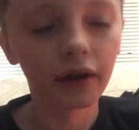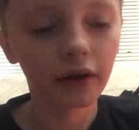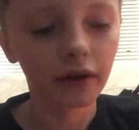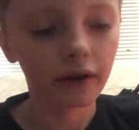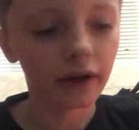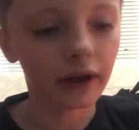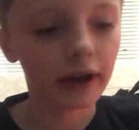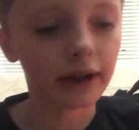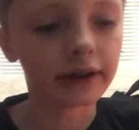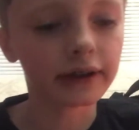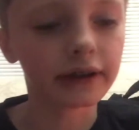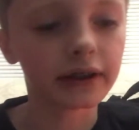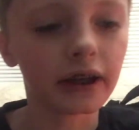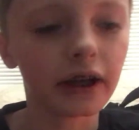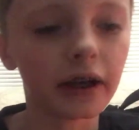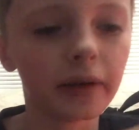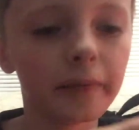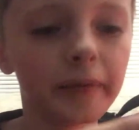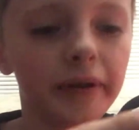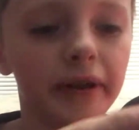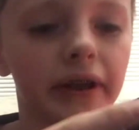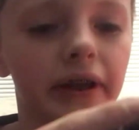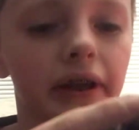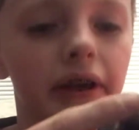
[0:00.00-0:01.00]
that scared
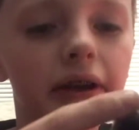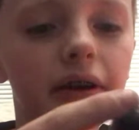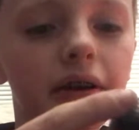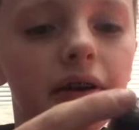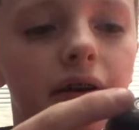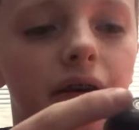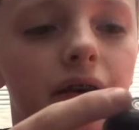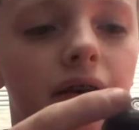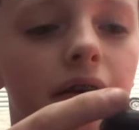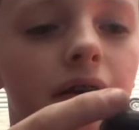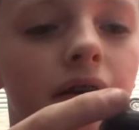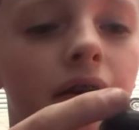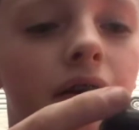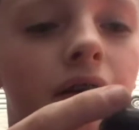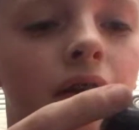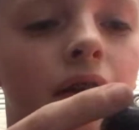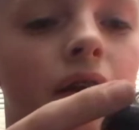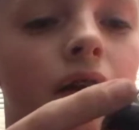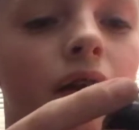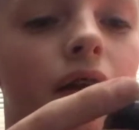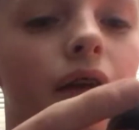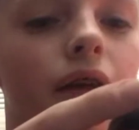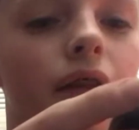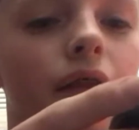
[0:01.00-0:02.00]
me.
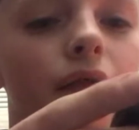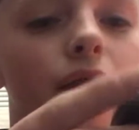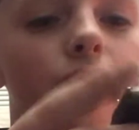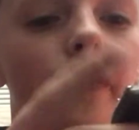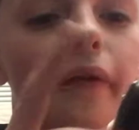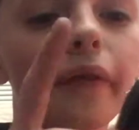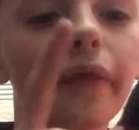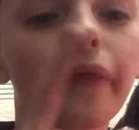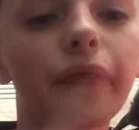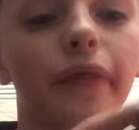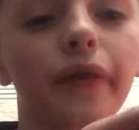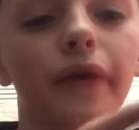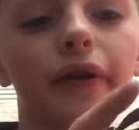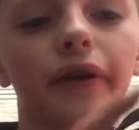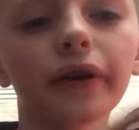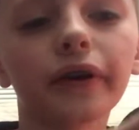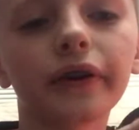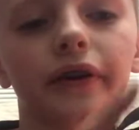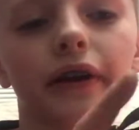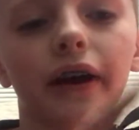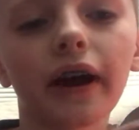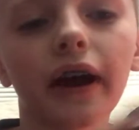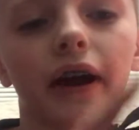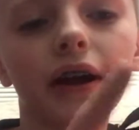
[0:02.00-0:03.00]
The thinner
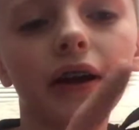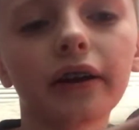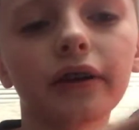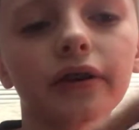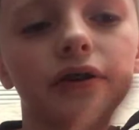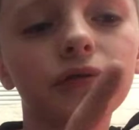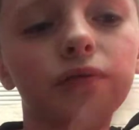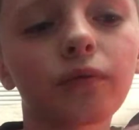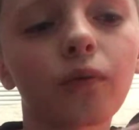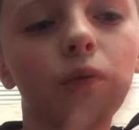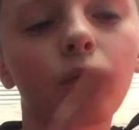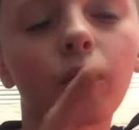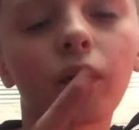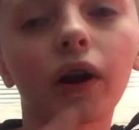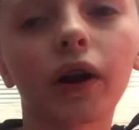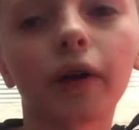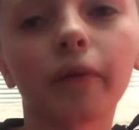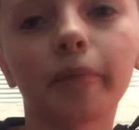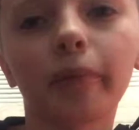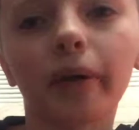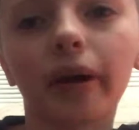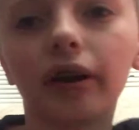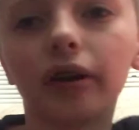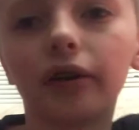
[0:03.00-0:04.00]
tires will work
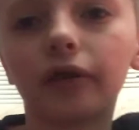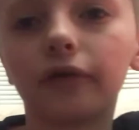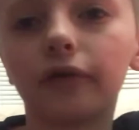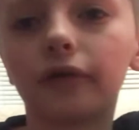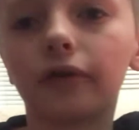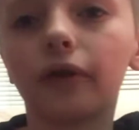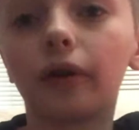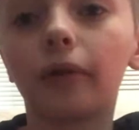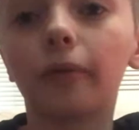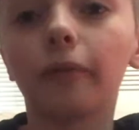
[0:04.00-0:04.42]
better for up